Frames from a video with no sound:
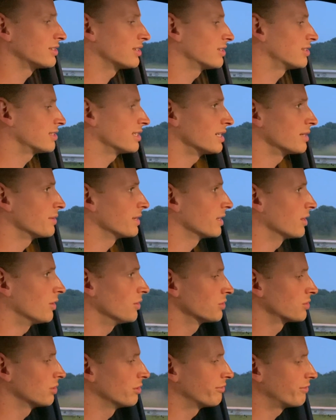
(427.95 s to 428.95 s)
Steering
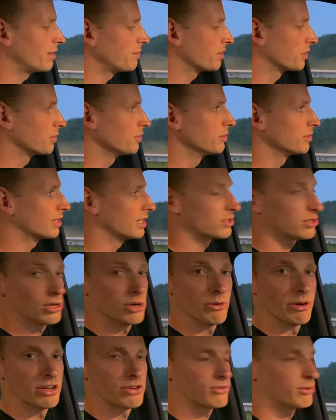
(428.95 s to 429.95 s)
also very good as
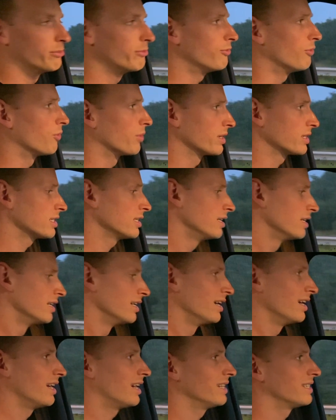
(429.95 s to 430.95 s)
always from Ford.
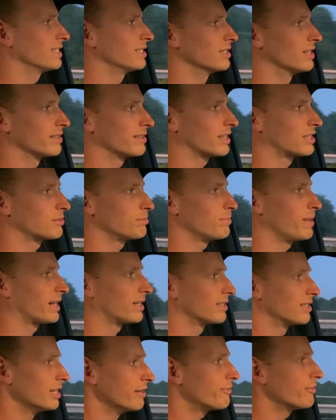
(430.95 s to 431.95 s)
I did not
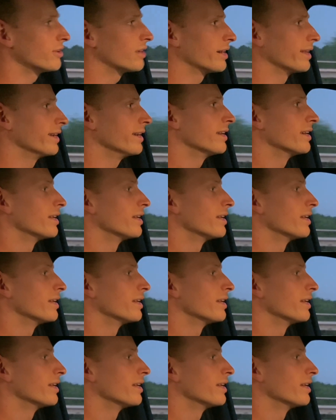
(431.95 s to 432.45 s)
expect differently.